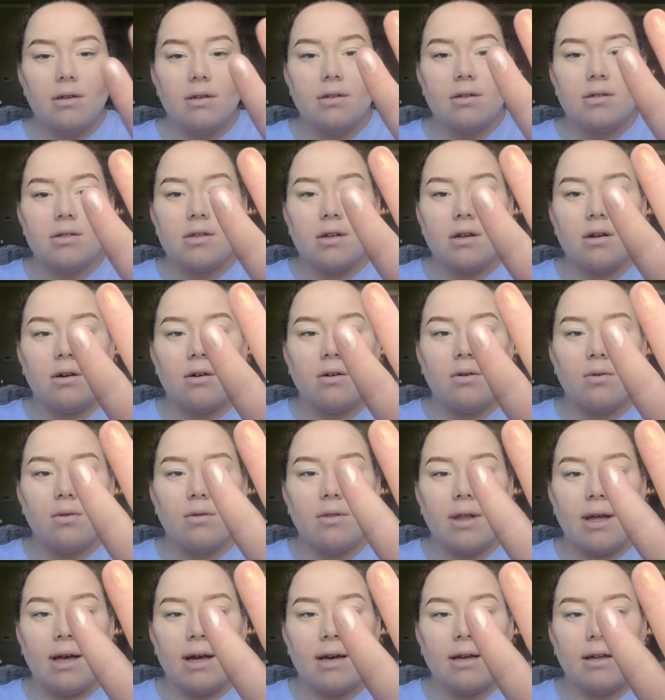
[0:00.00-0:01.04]
So
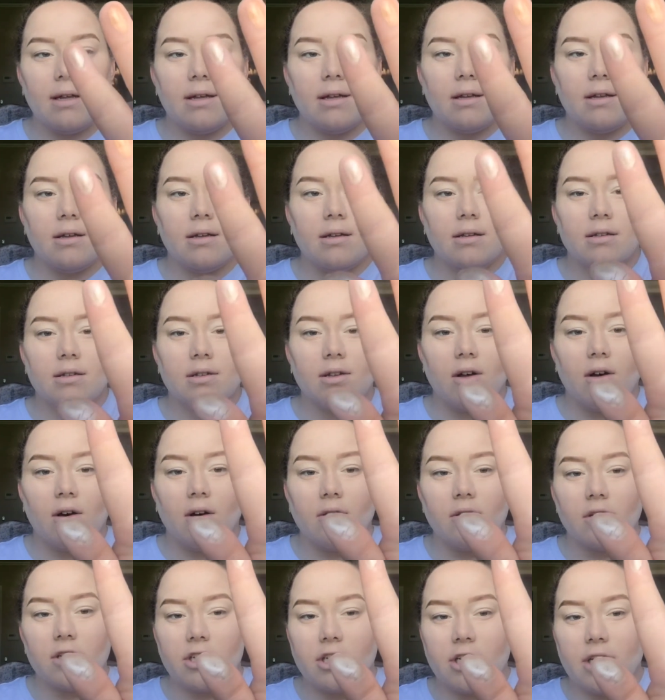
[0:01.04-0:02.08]
that is
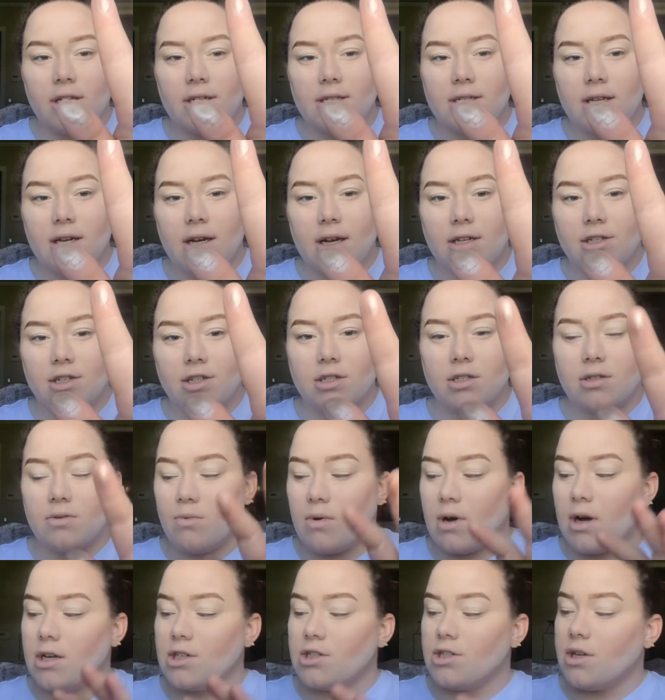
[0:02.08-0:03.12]
all the shades that I just
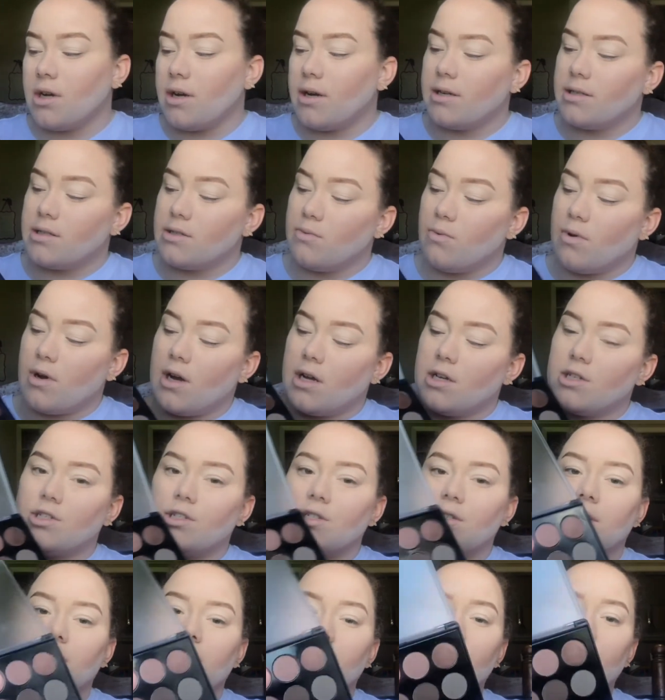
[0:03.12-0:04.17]
swatched. I
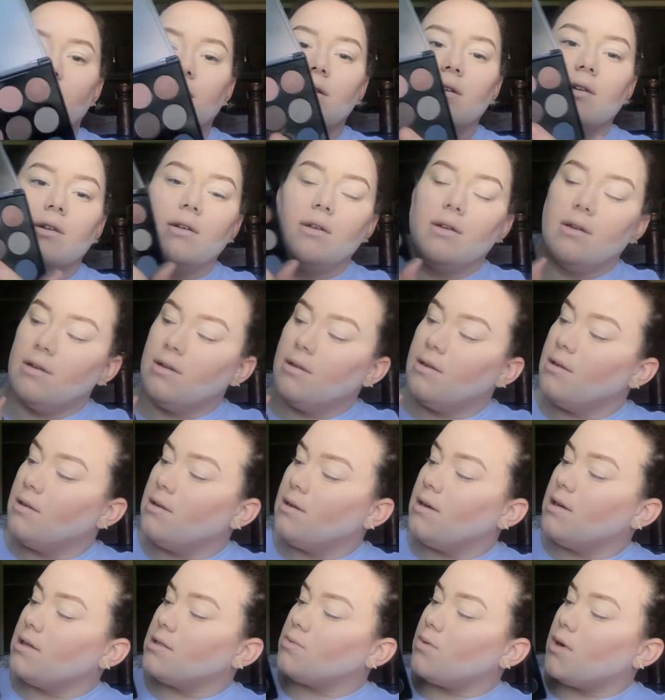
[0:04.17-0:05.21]
swatched
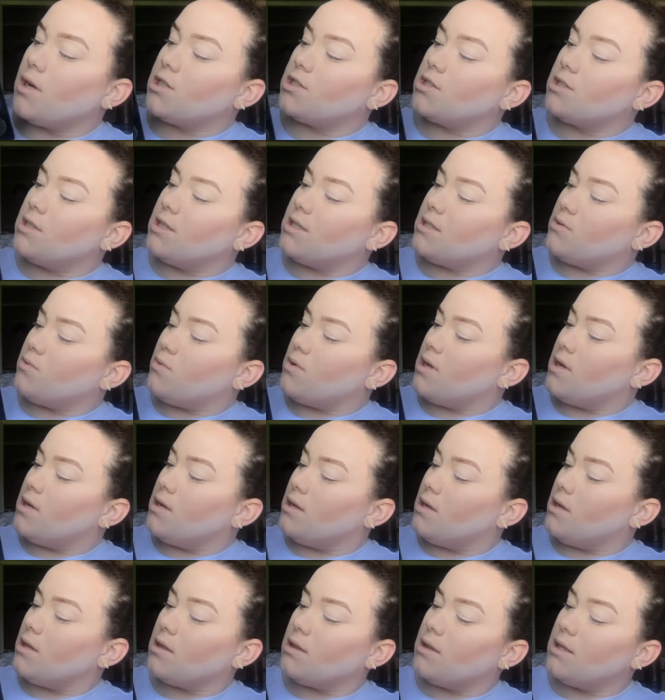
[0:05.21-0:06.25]
this
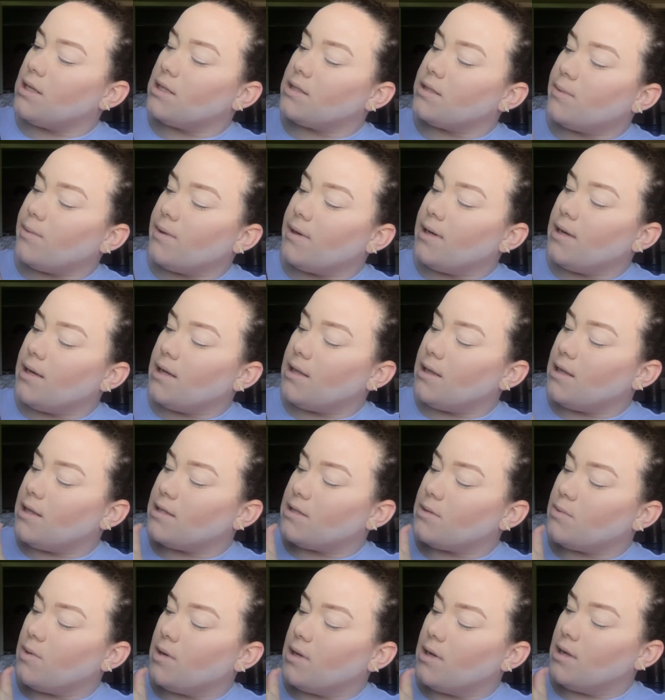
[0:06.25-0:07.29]
one, this one,
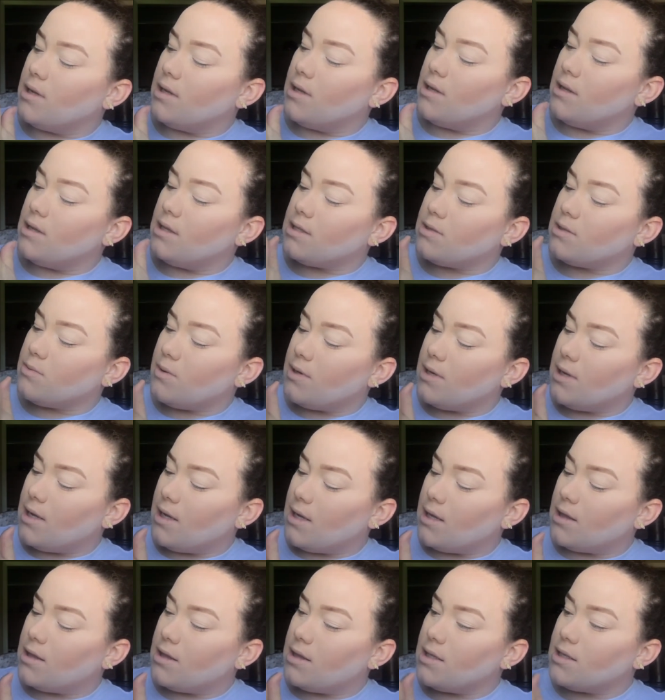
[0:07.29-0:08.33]
this one, this one,
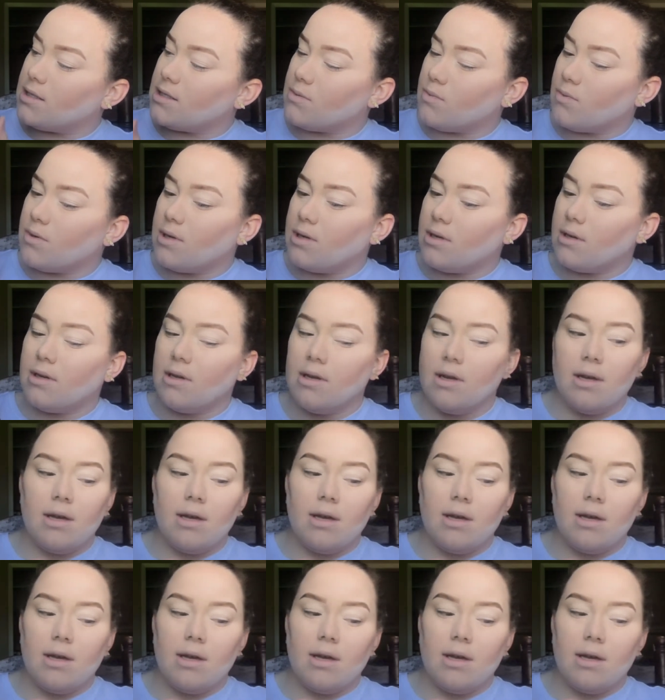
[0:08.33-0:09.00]
and this one.